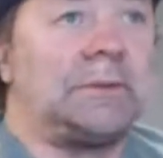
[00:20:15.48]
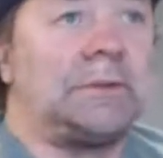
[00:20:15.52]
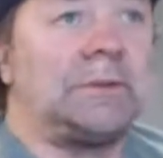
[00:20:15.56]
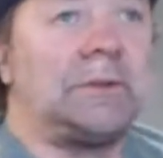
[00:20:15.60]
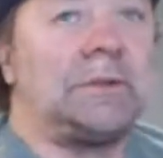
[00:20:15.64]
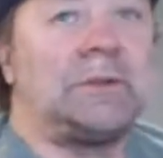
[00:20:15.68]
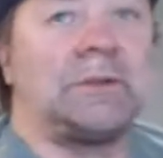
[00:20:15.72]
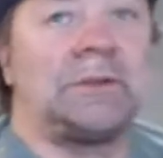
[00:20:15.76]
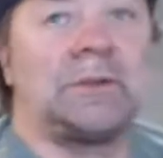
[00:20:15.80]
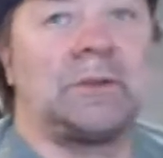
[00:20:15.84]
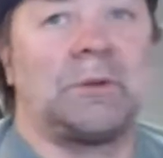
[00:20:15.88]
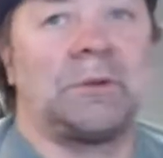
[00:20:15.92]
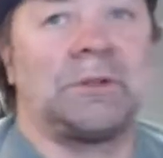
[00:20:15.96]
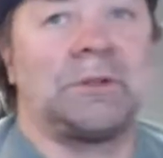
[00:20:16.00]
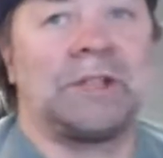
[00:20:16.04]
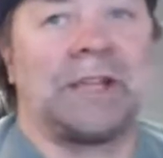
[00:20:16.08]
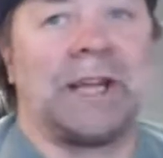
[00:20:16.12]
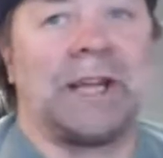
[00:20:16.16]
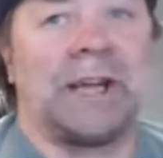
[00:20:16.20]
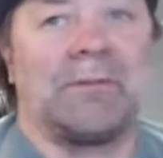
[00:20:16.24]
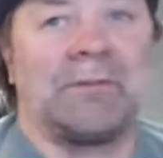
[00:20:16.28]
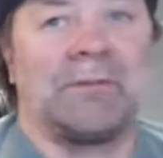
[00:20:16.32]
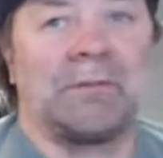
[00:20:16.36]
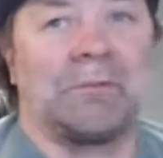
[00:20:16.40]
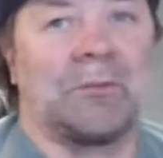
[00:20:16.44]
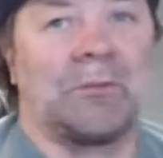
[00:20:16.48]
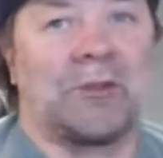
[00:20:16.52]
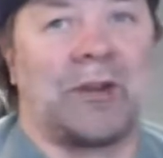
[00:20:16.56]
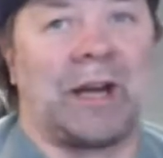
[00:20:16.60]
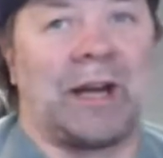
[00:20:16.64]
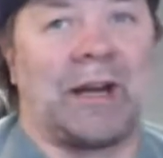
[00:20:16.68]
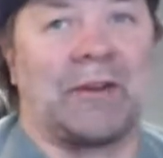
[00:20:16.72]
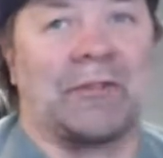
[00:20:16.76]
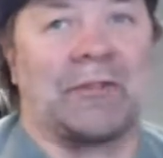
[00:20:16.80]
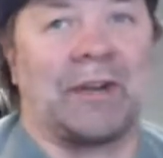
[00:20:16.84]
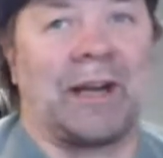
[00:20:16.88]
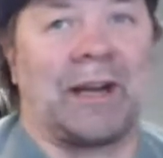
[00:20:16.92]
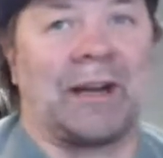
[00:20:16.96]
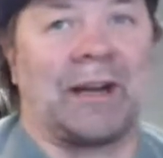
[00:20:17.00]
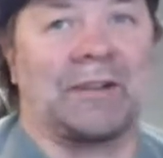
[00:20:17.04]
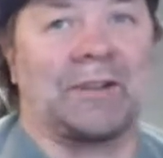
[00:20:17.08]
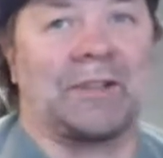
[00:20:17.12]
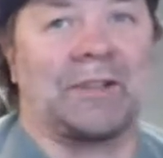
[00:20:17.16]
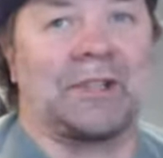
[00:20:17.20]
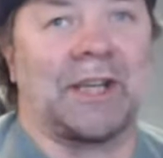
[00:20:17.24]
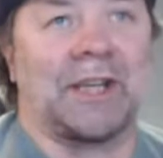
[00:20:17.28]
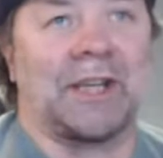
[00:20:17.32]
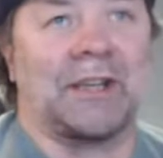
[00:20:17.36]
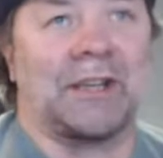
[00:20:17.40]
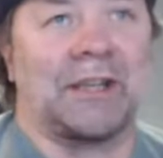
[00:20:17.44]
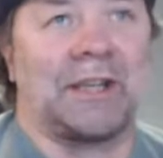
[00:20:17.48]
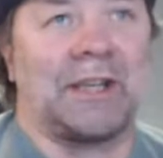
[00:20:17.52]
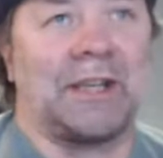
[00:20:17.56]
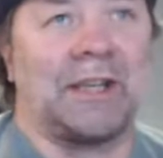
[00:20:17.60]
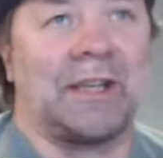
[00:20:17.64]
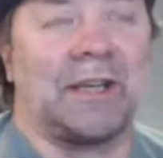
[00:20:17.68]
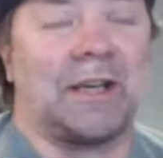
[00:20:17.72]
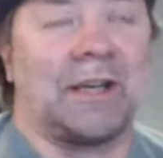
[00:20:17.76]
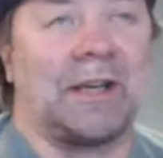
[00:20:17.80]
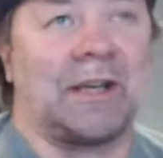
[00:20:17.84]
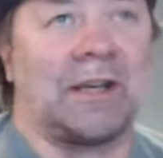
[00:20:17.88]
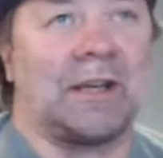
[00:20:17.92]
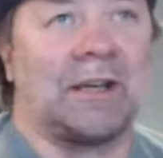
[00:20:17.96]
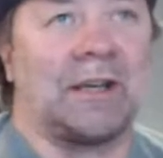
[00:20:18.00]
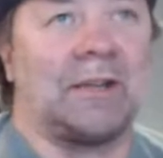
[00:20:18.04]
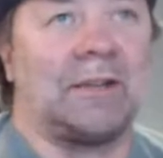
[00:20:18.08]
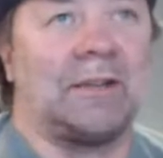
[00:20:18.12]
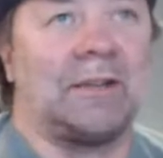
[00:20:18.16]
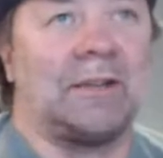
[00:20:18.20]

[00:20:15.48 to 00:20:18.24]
So what'd you get from Xyltech? Did you get the,